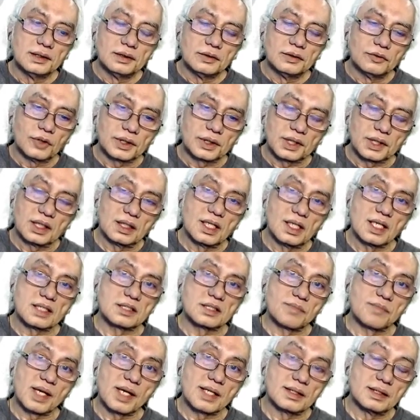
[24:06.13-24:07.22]
What it
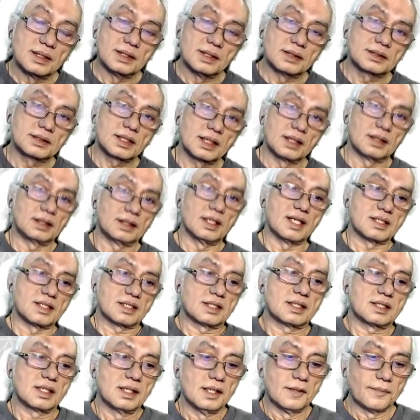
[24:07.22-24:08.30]
does mean is it
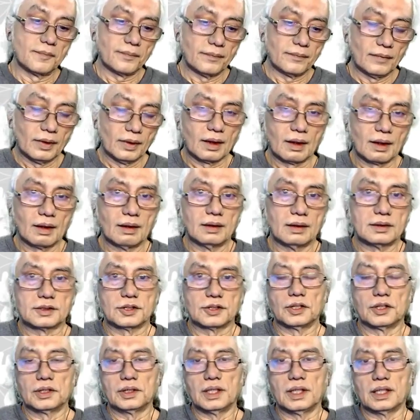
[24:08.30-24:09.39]
does,
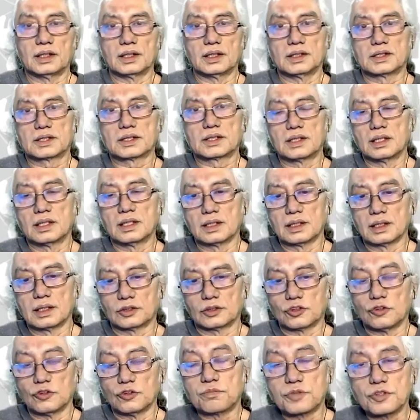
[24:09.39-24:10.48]
so it is
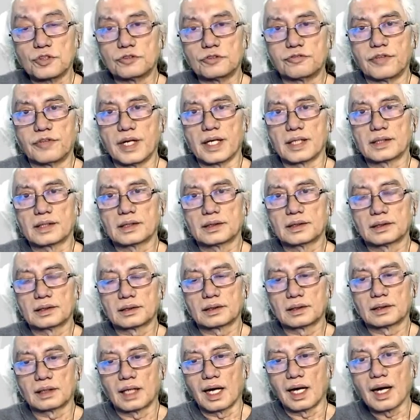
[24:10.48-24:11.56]
to prove that
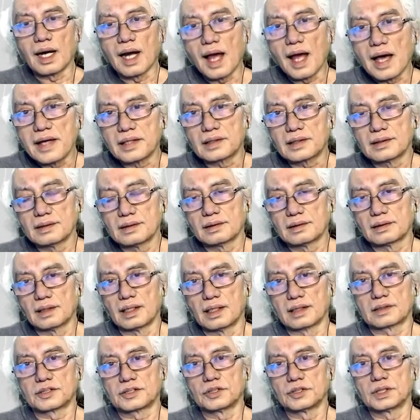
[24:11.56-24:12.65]
light
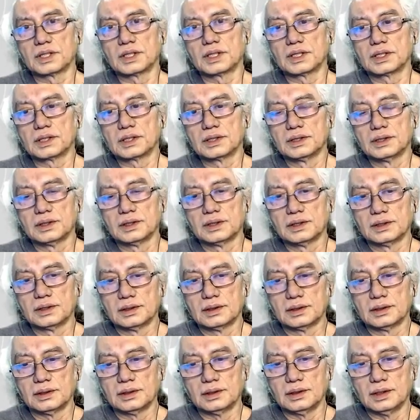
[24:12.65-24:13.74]
actually
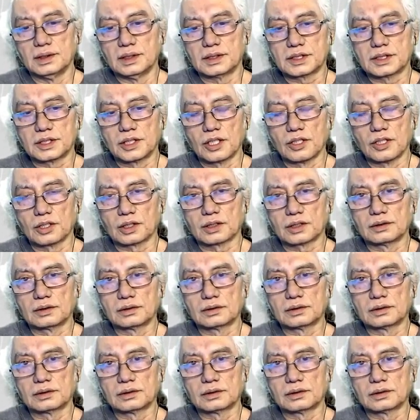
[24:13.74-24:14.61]
is not